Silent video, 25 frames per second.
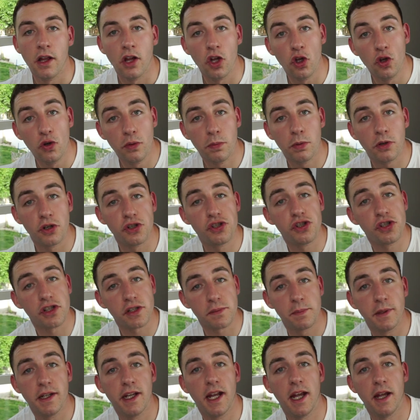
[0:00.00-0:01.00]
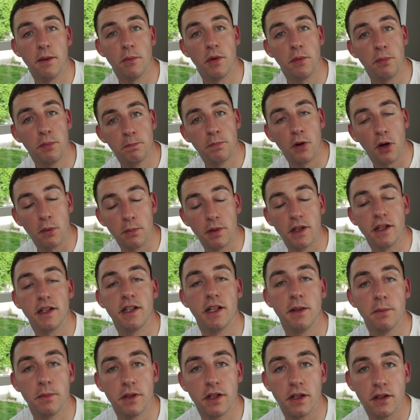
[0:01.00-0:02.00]
Uber just became a public
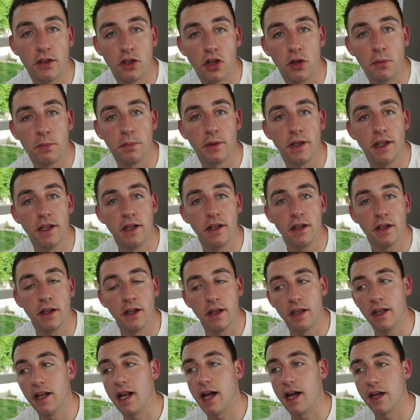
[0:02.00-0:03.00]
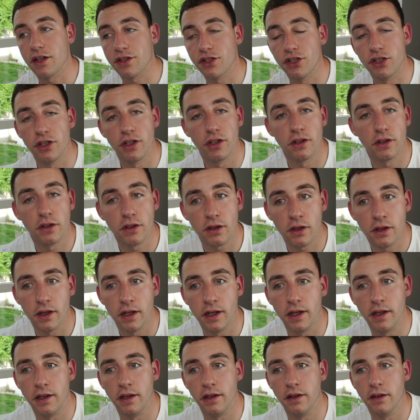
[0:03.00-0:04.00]
limited company last year
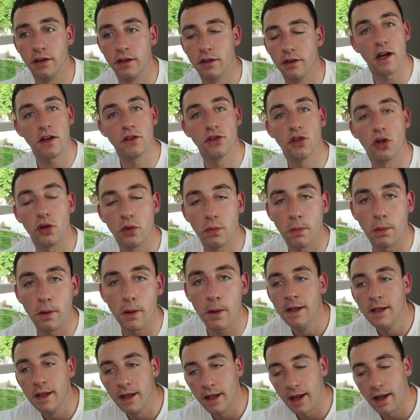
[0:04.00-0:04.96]
in October,